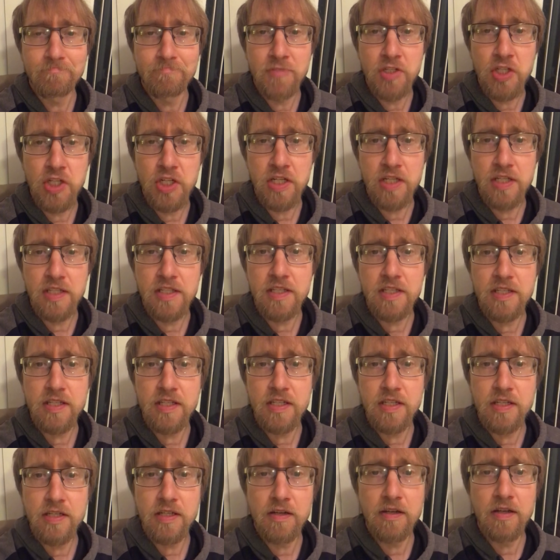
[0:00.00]

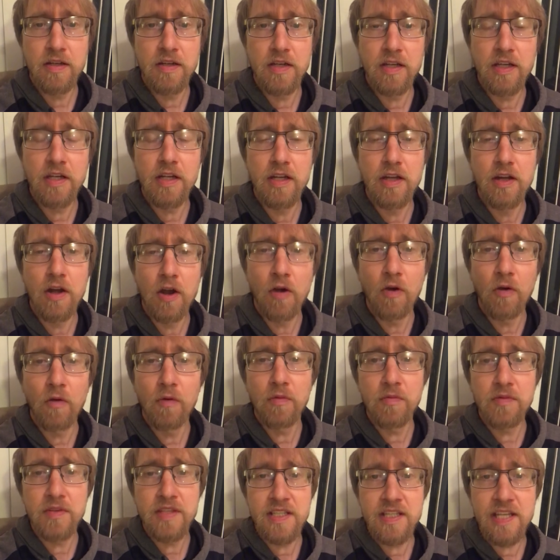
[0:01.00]
just, you
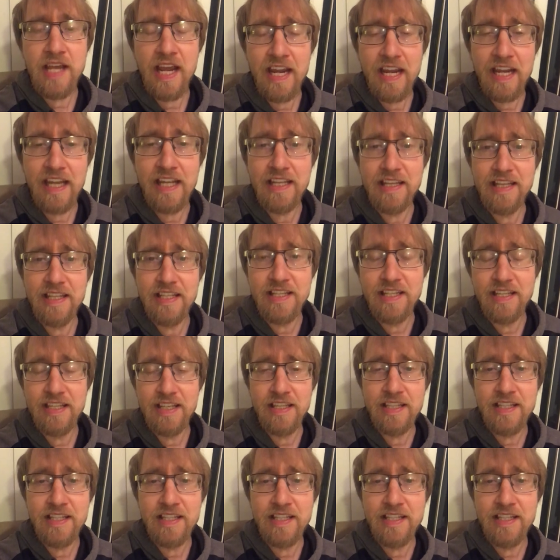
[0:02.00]
know, taking